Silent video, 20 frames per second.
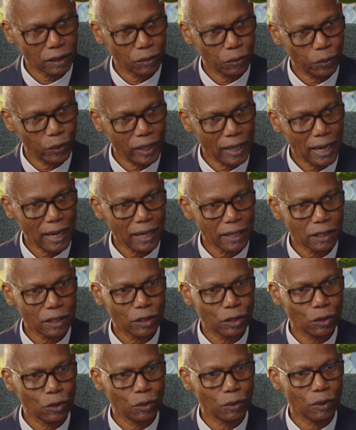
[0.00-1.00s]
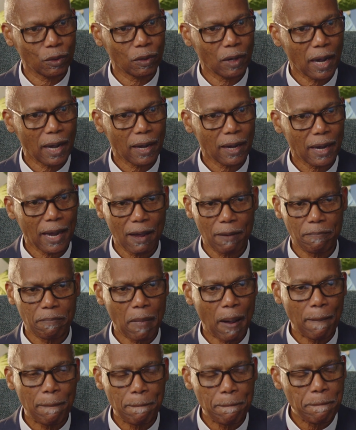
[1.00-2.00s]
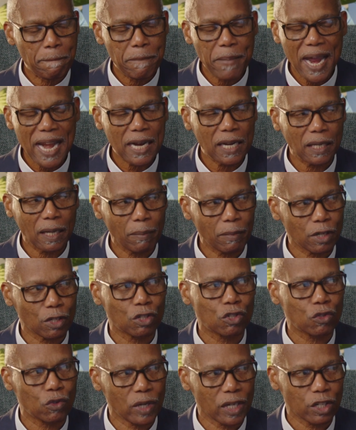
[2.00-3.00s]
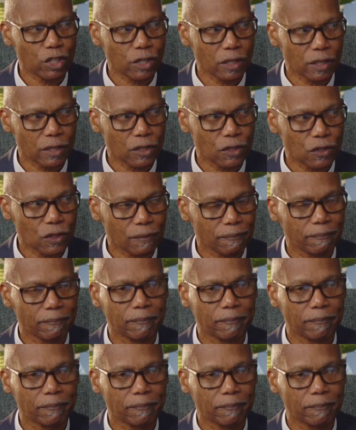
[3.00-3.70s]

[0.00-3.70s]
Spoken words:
we had to have many demonstrations,